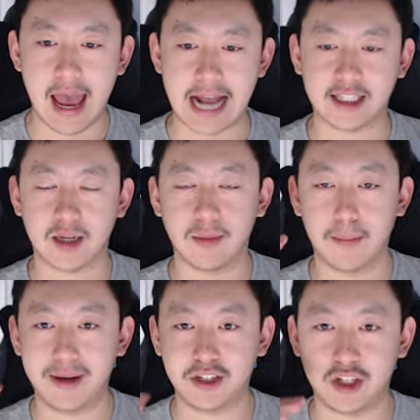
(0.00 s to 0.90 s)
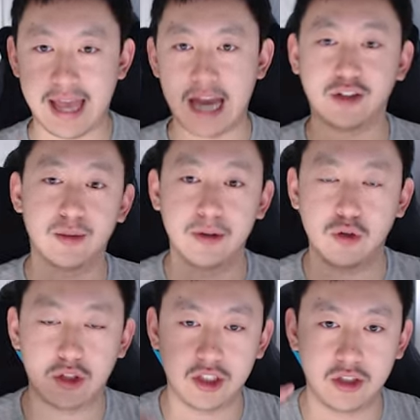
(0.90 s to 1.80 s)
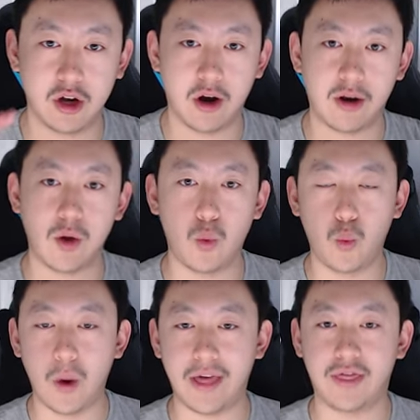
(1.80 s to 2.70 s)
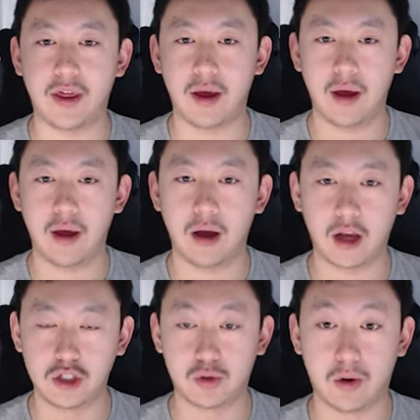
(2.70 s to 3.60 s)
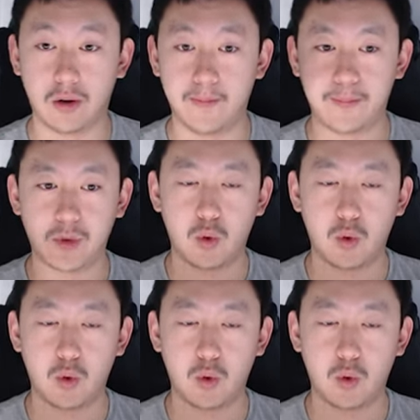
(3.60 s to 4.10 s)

at some of the pitching attributes, starting with control.